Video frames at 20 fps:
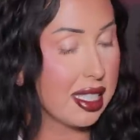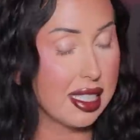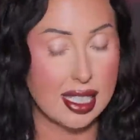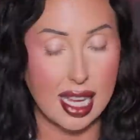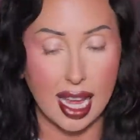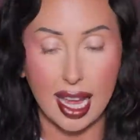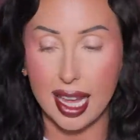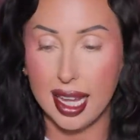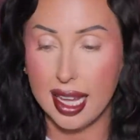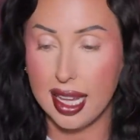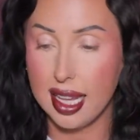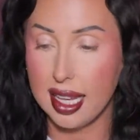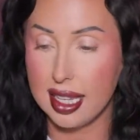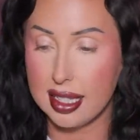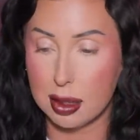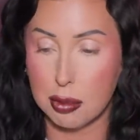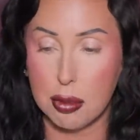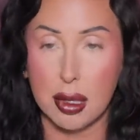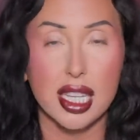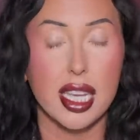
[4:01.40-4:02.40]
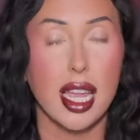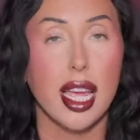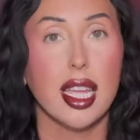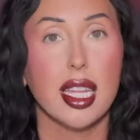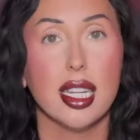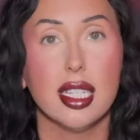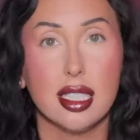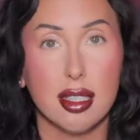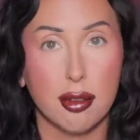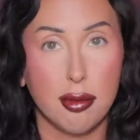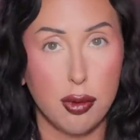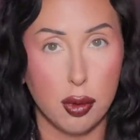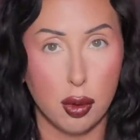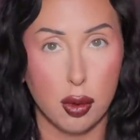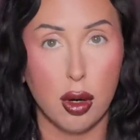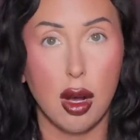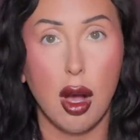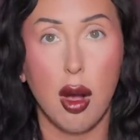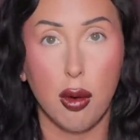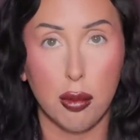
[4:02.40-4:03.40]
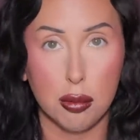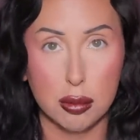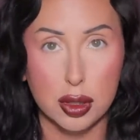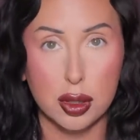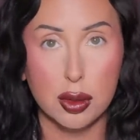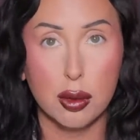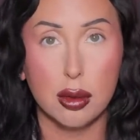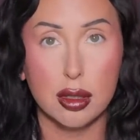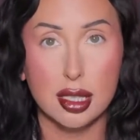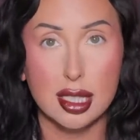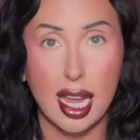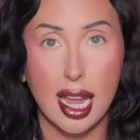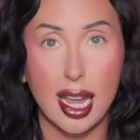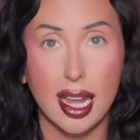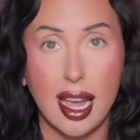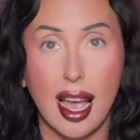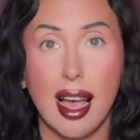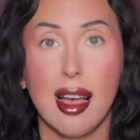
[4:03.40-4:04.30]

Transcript: today is Monday. It is a full homeschool day.